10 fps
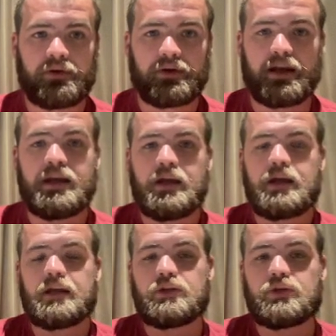Okay,
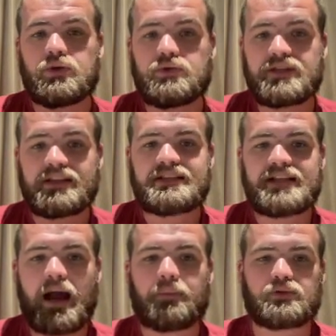and using these
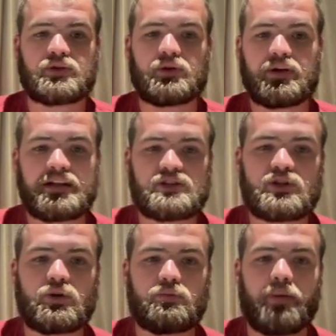opportunities
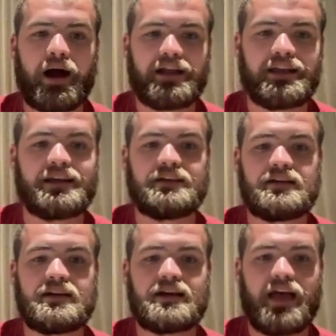to buy
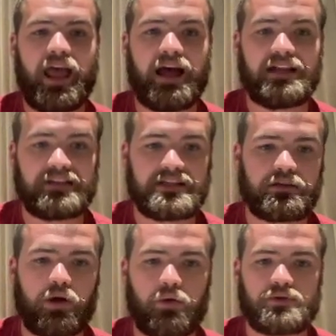in at these
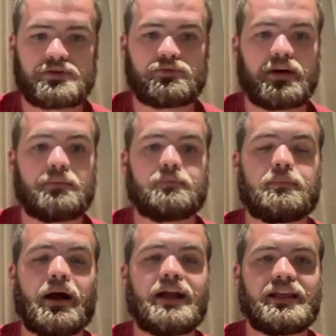lows, right?
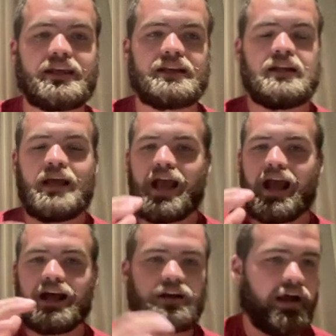Buying in
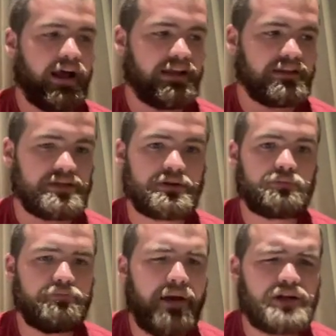at, at these
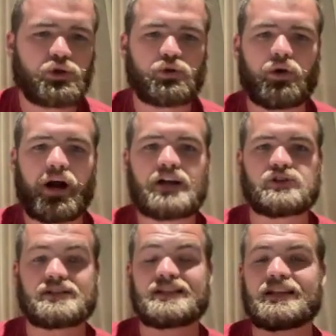major
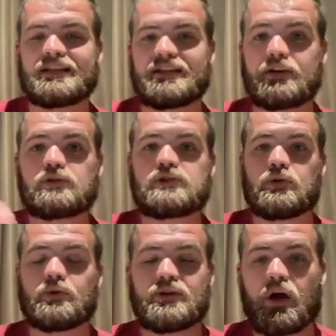crashes yields
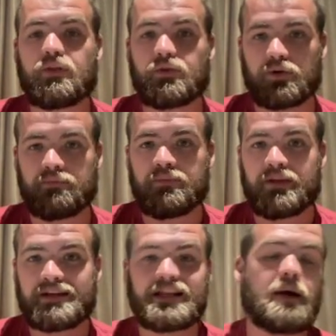you another
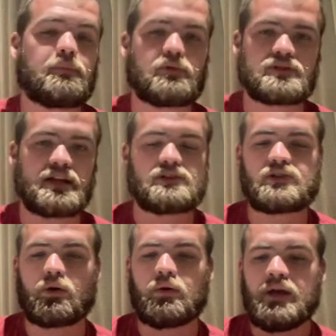ten percent.
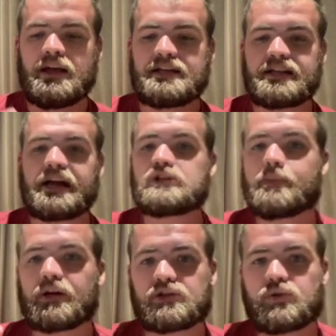So it's actually
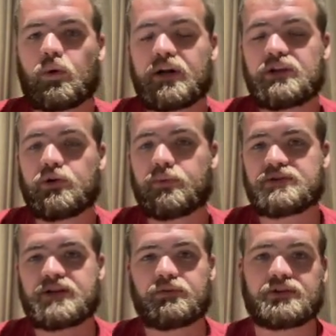about a twenty-two
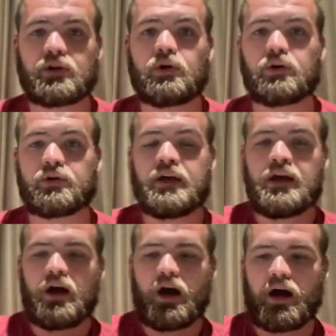percent return.
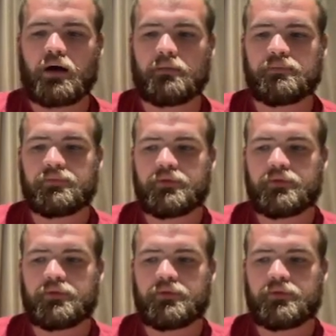Um,